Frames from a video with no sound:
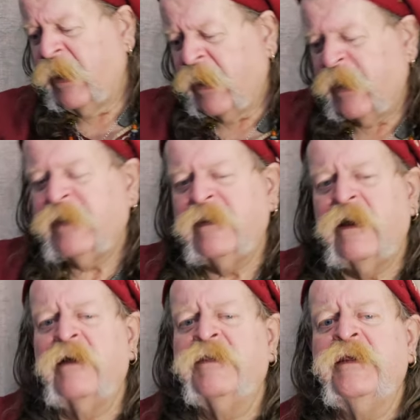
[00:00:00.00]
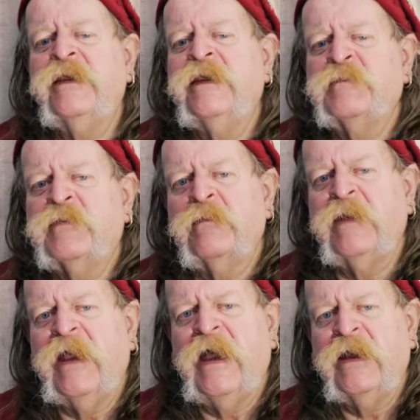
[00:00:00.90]
And I think it's
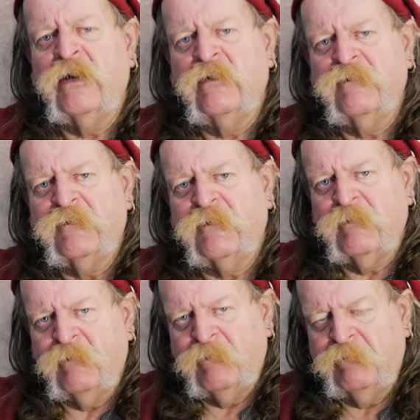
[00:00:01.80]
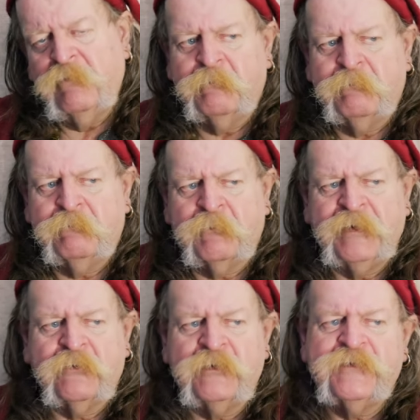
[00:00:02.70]
probably a hangover from
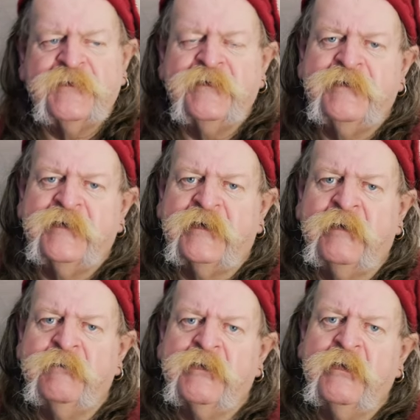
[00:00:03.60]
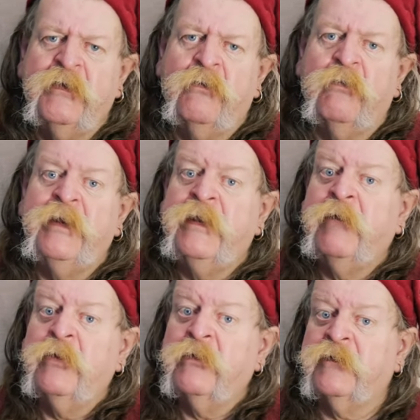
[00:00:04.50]
pre-Christian times when they
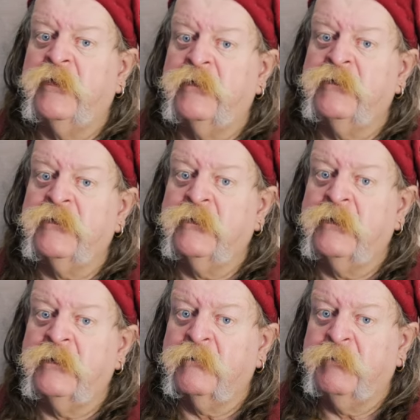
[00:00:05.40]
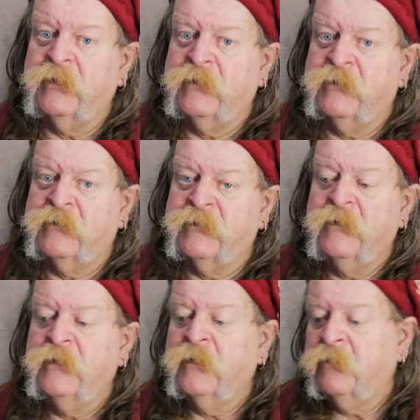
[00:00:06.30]
were looked on as good luck birds.
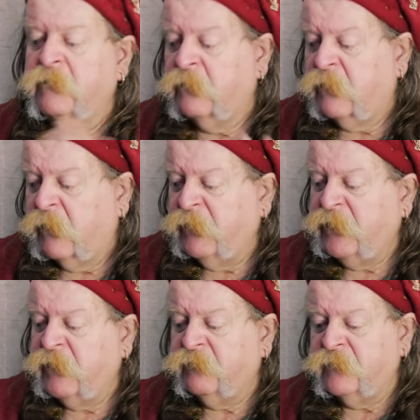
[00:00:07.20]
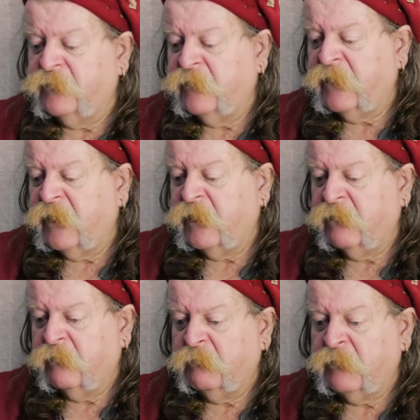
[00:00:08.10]
I mean, even today,
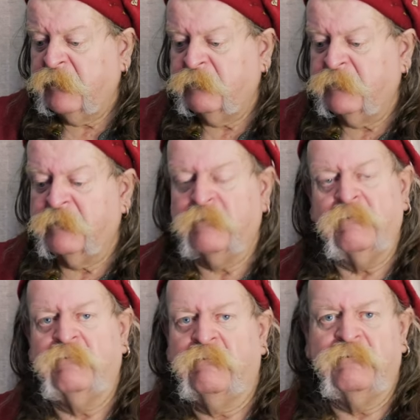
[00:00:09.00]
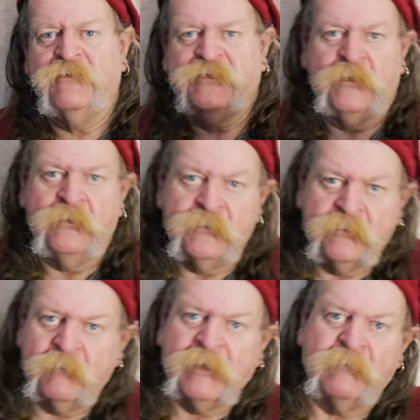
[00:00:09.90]
people salute
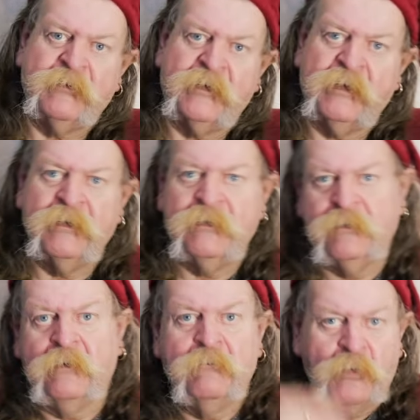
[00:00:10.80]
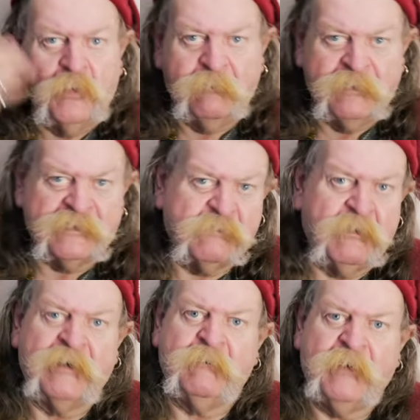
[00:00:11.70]
the magpie. You know, morning, Mr.
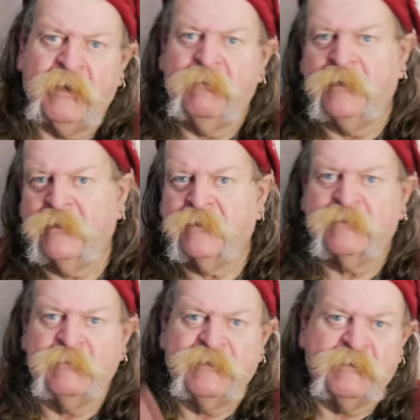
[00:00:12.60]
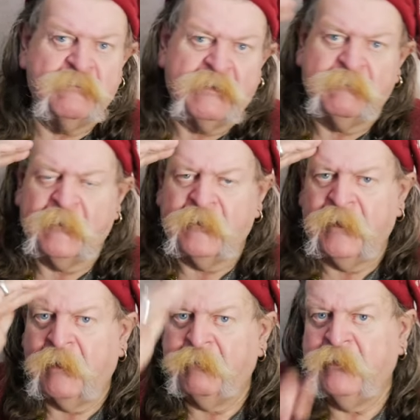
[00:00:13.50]
Magpie, regards to Mrs. Magpie,
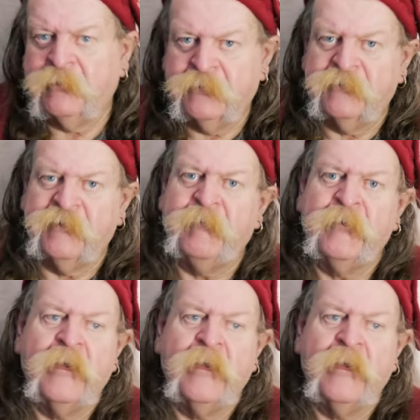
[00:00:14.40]
happy hunting.